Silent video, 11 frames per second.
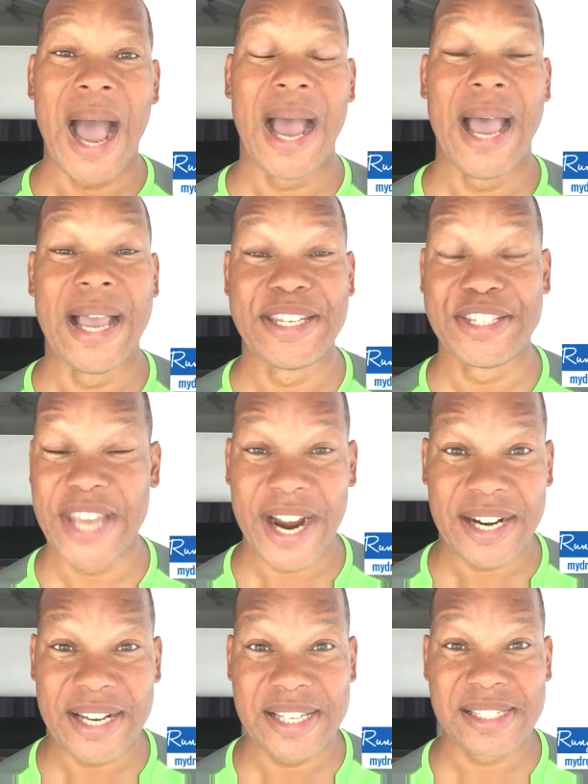Uh,
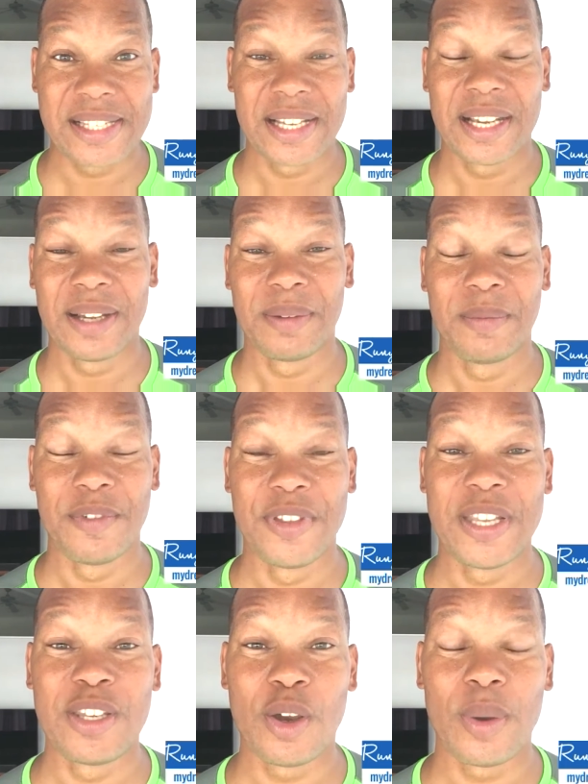share this um,
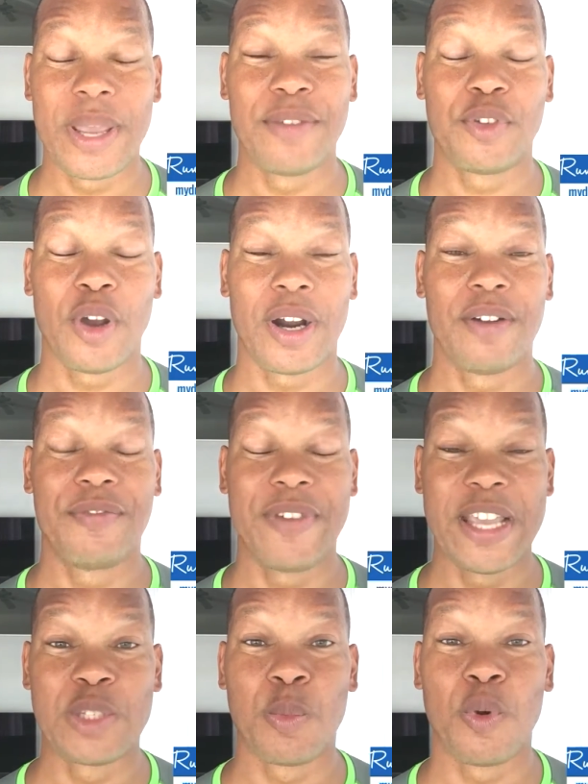video if you are on
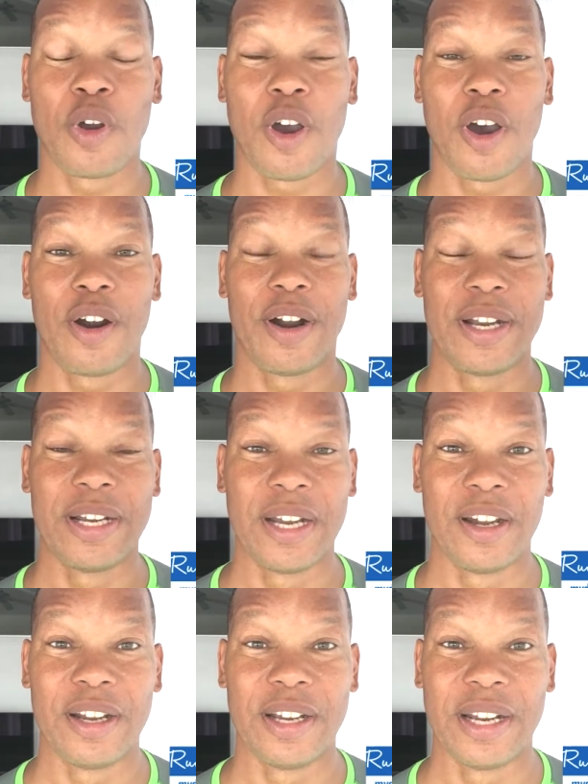Facebook or on,
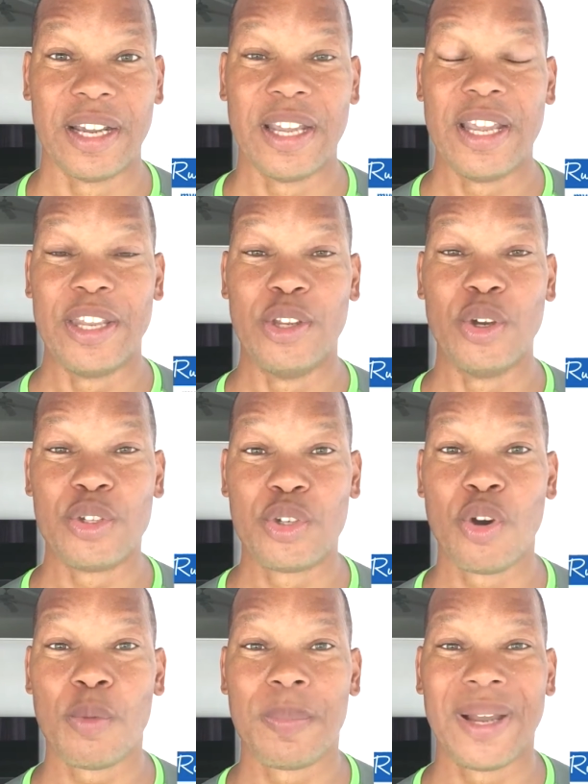on uh,
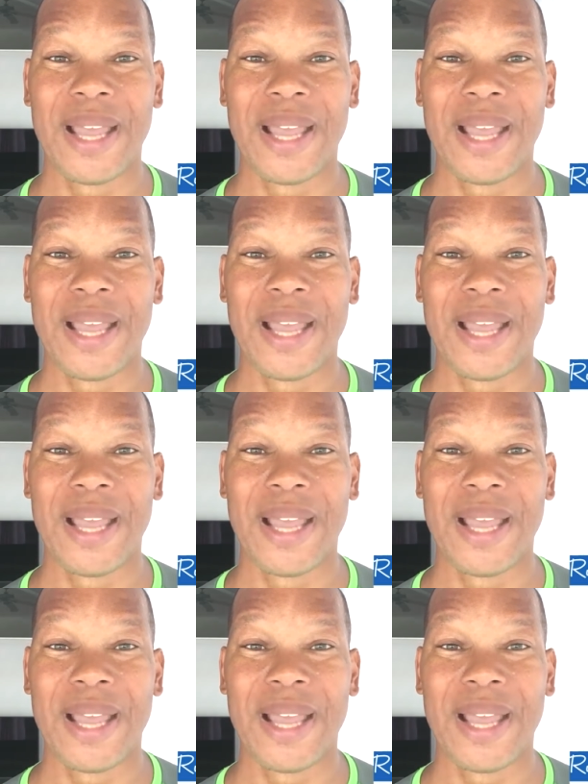YouTube.